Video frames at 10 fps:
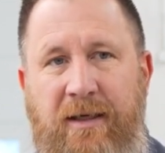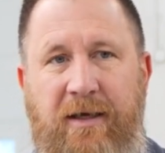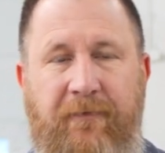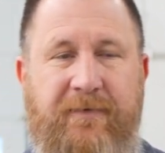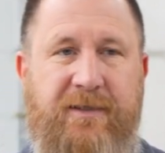
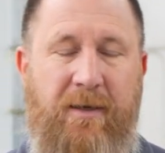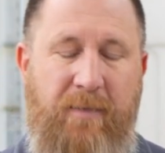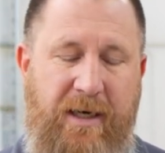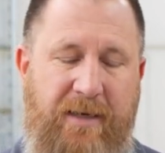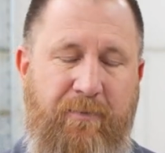If
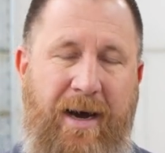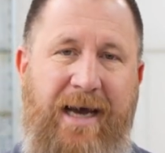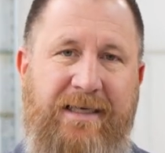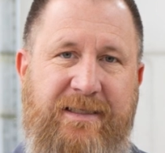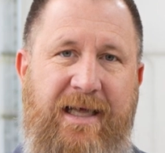somebody
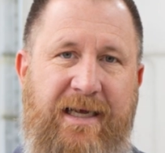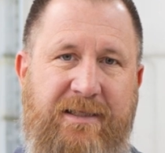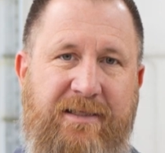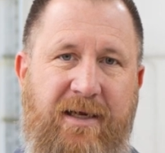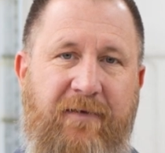buys that
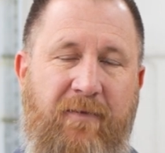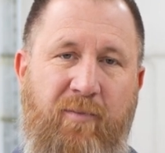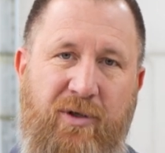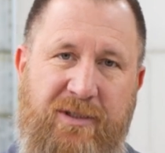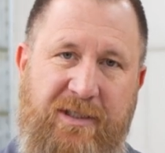stuff and
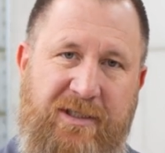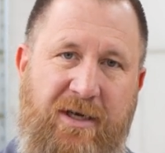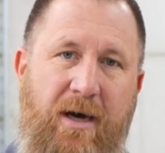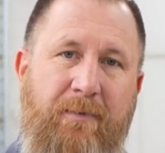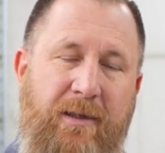puts the
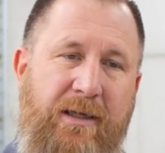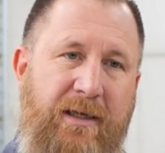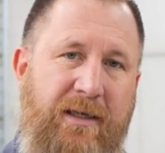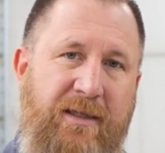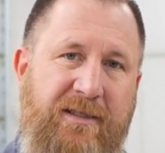stop
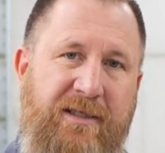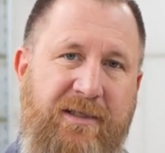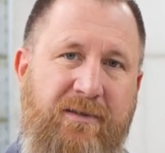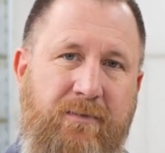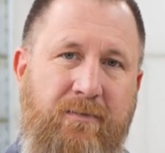leak in the
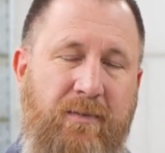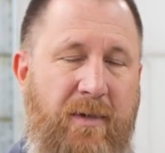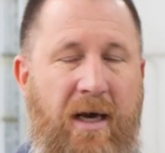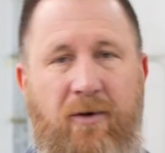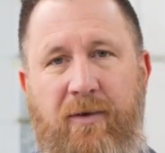system,
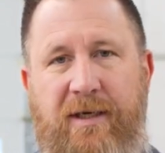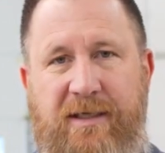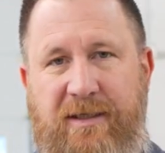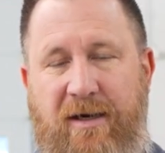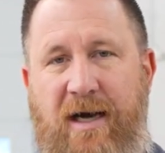not only
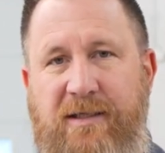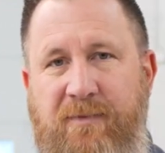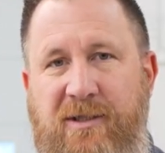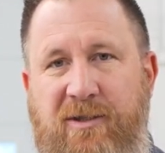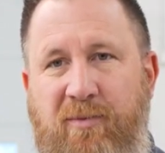does it cause a
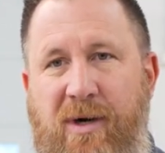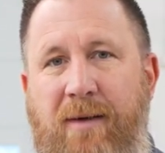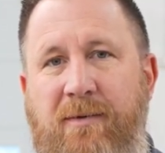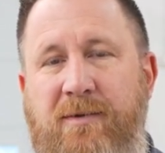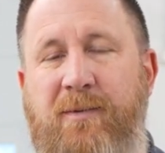bunch of
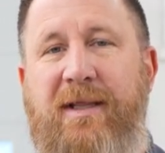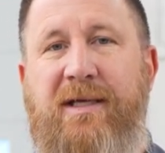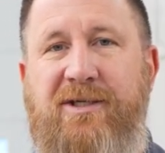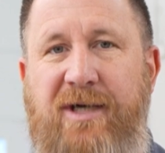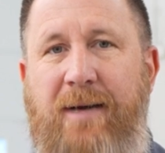problems, but
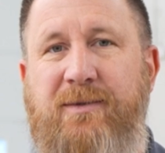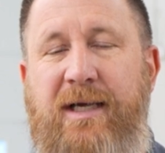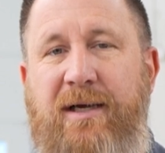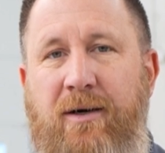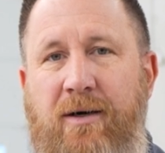then shops
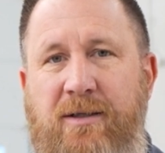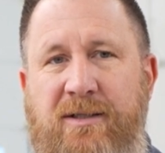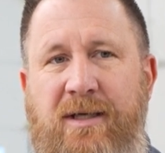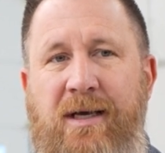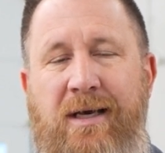like
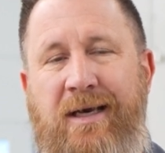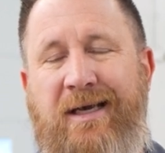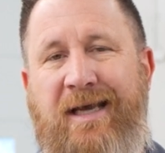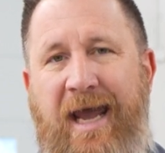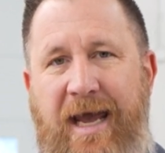ours
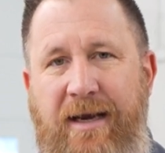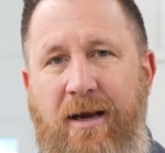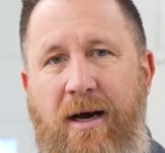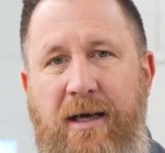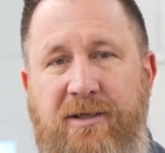
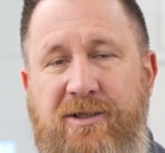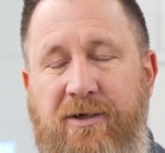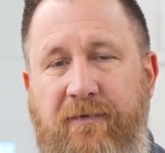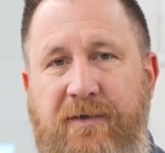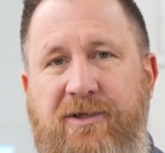cannot
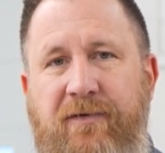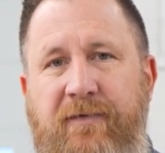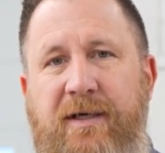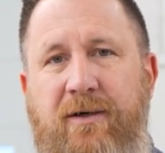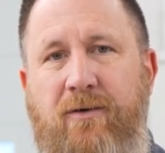service your
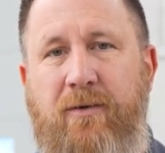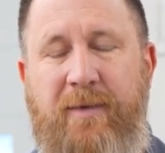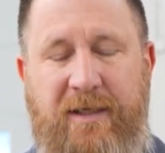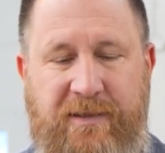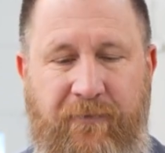vehicle,
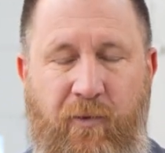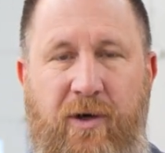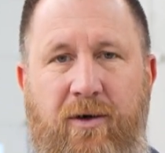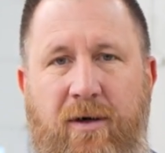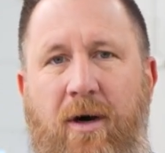because if we
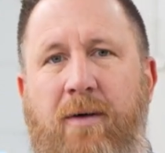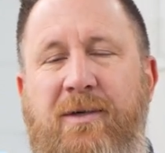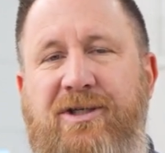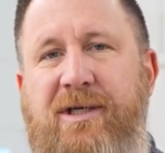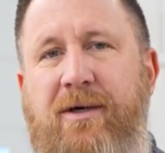hook our
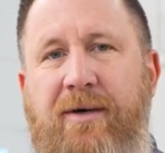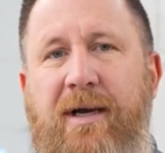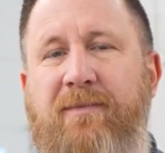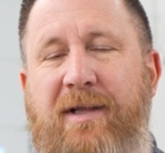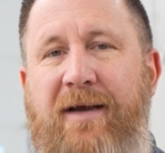machinery
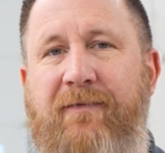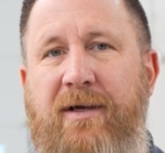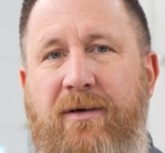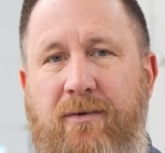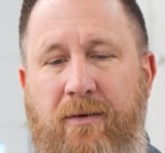up to that
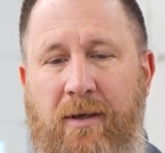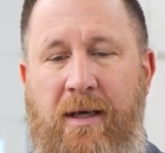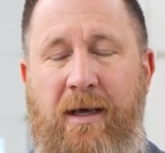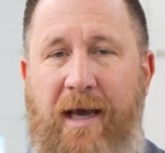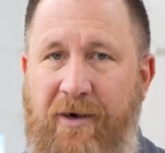vehicle
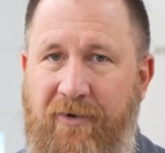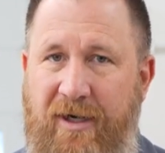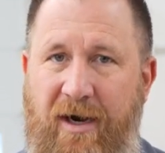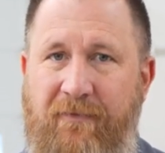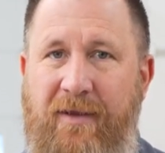and
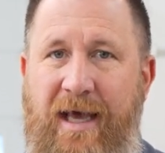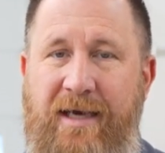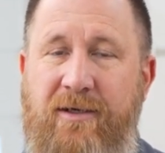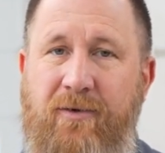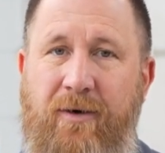recover that
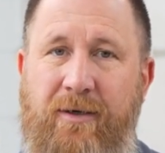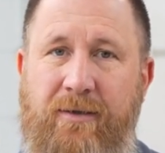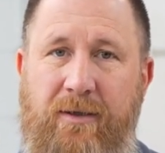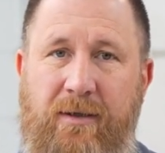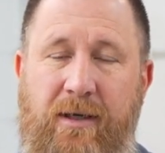into our
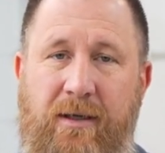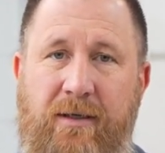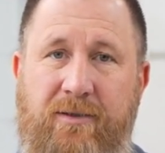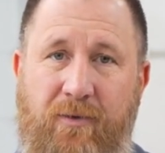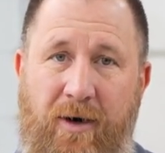
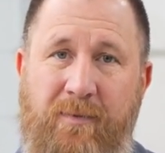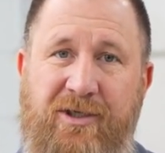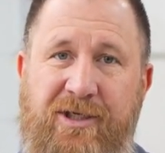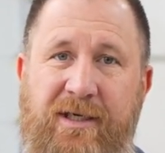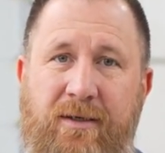
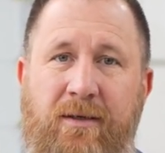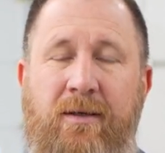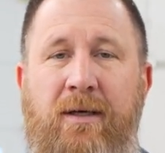machine,